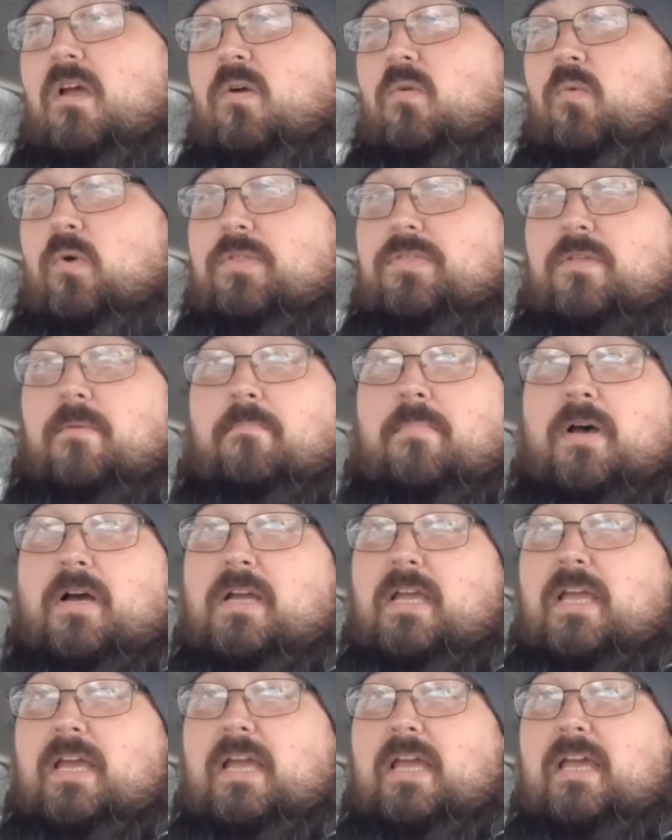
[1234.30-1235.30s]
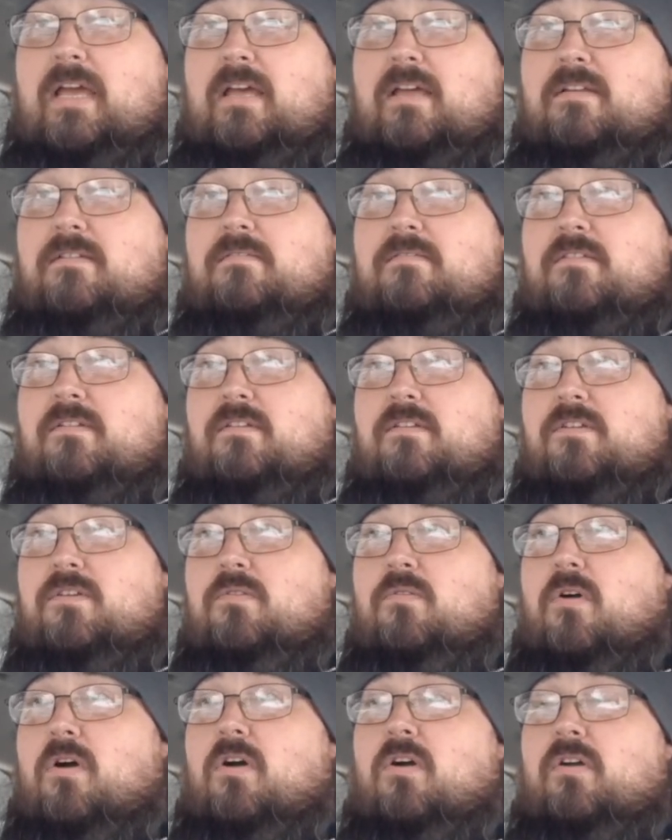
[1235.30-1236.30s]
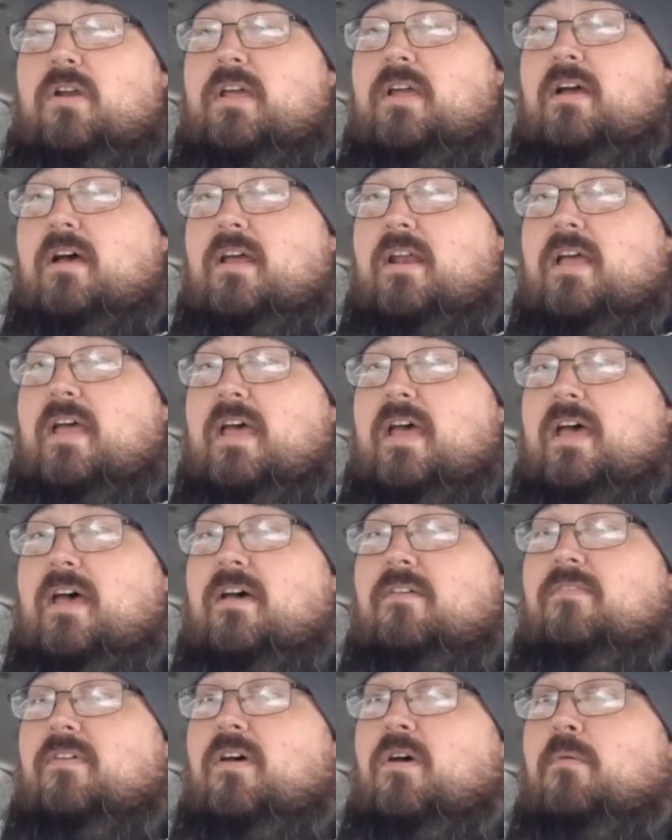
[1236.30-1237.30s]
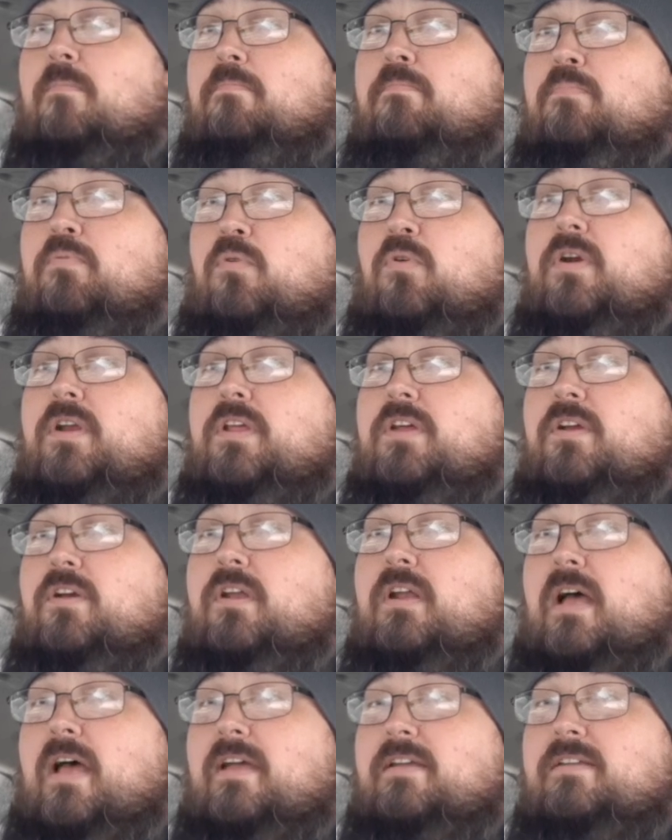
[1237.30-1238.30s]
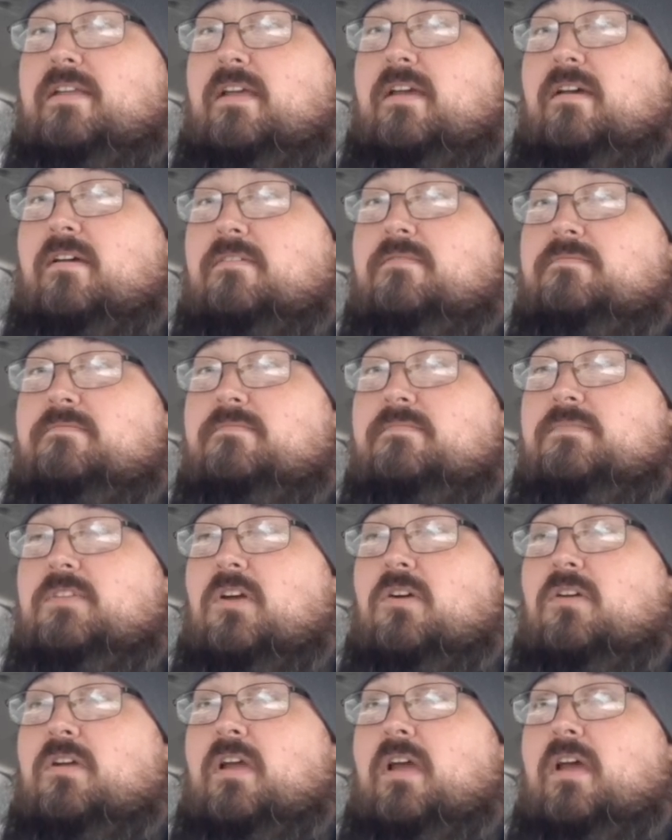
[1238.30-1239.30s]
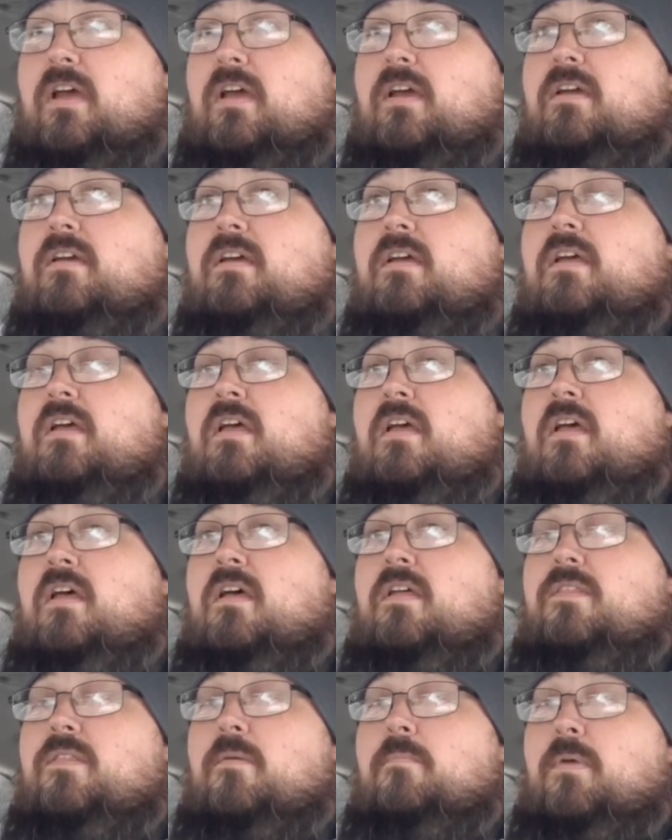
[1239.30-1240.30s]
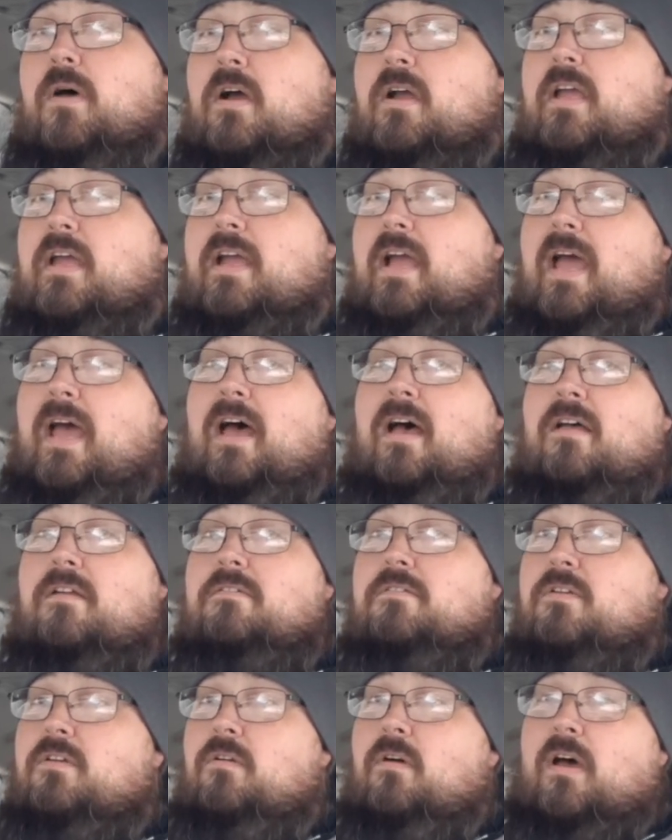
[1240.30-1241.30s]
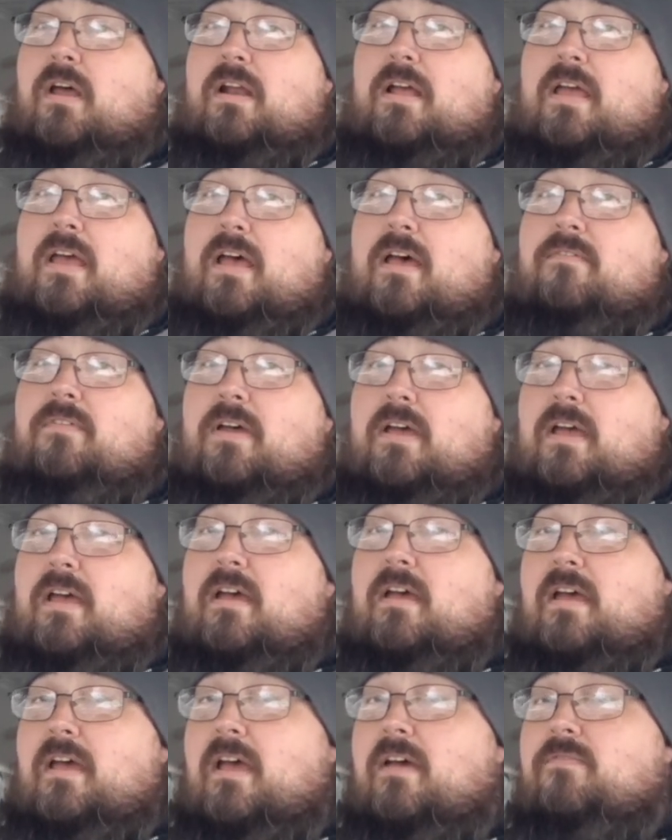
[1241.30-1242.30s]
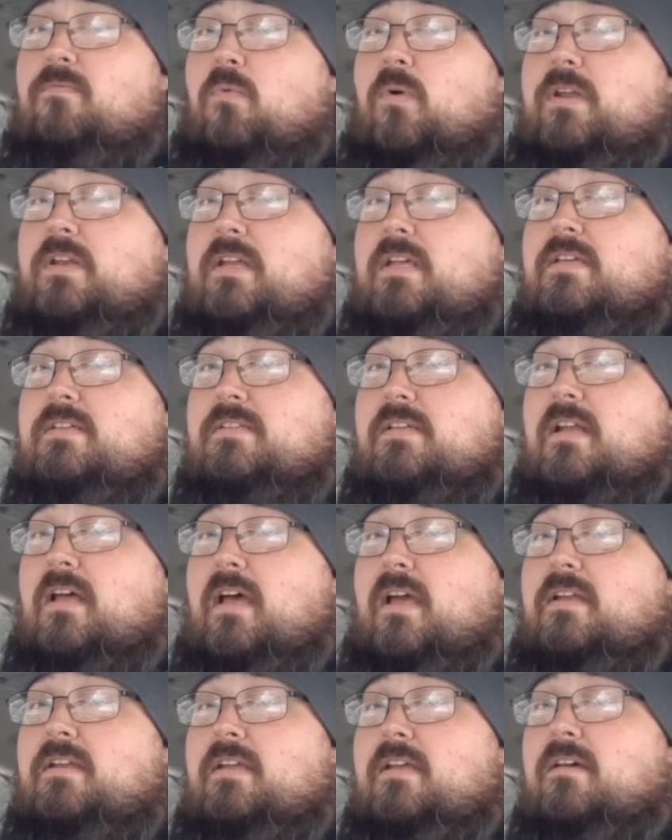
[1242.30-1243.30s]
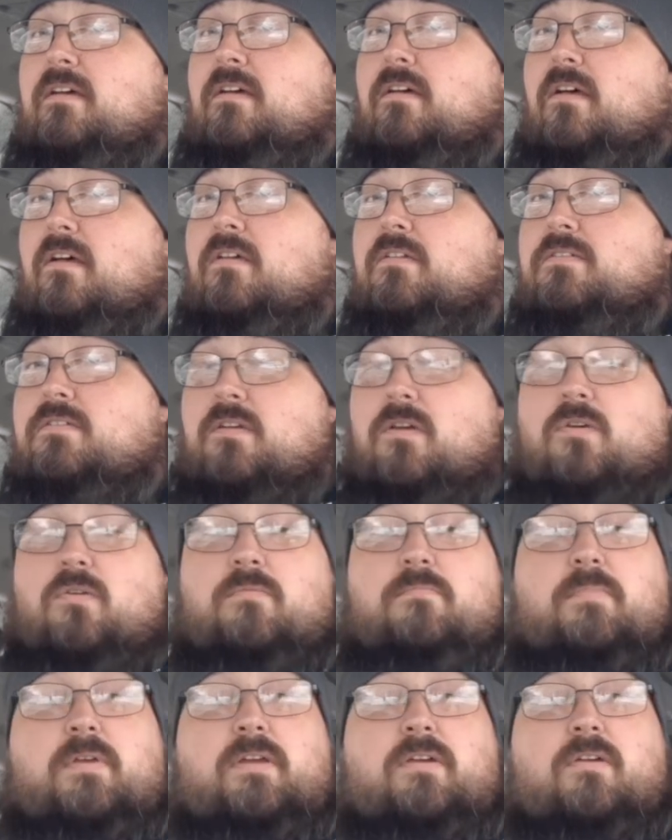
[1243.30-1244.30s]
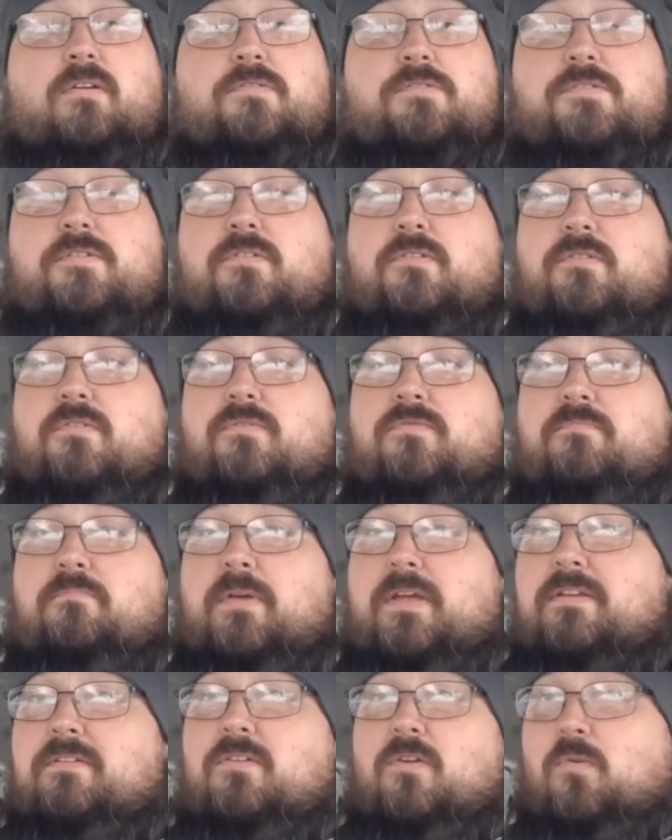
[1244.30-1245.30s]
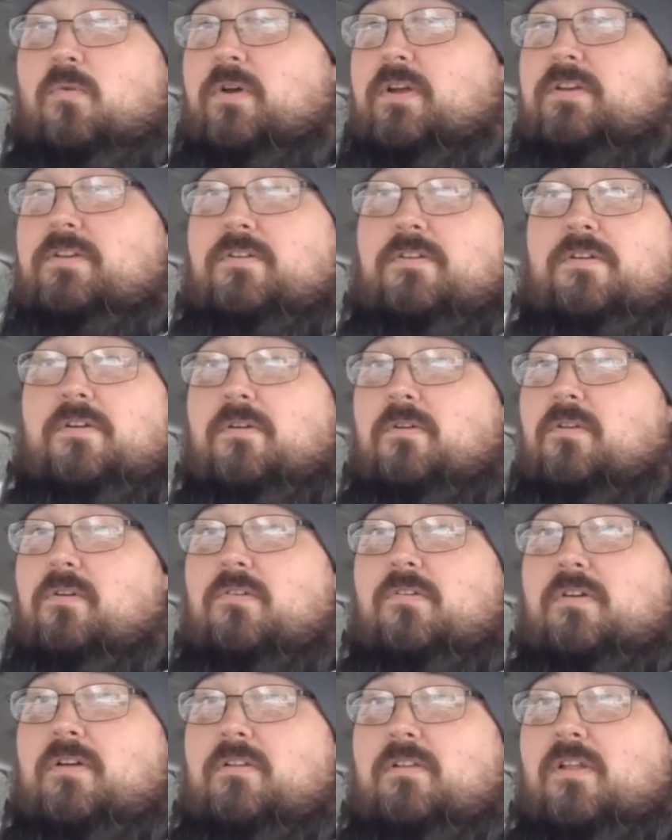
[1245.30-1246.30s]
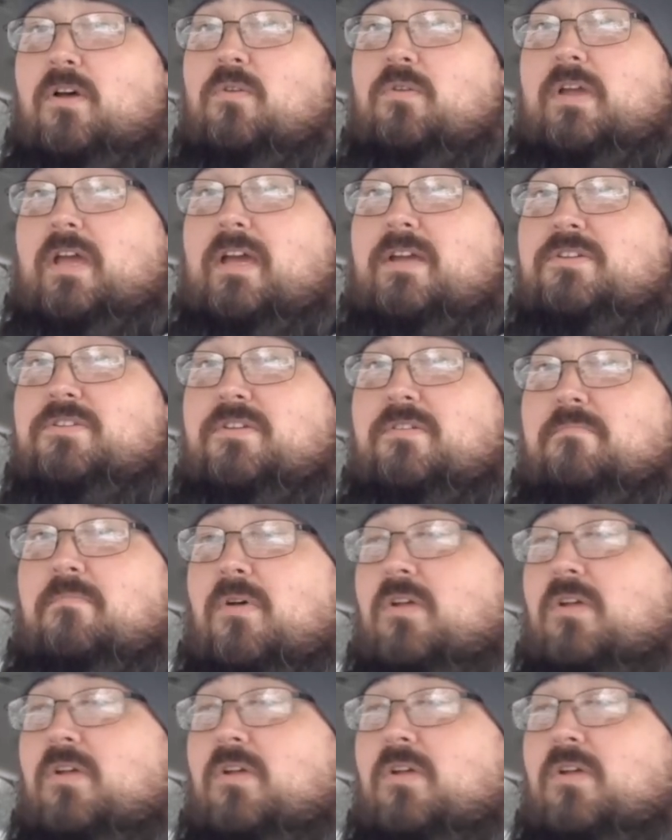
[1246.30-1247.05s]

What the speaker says: With the bugging in, you already ought to have a pretty good idea, okay? The bugging out, you ought to have a halfway decent idea also, because you've been going to your location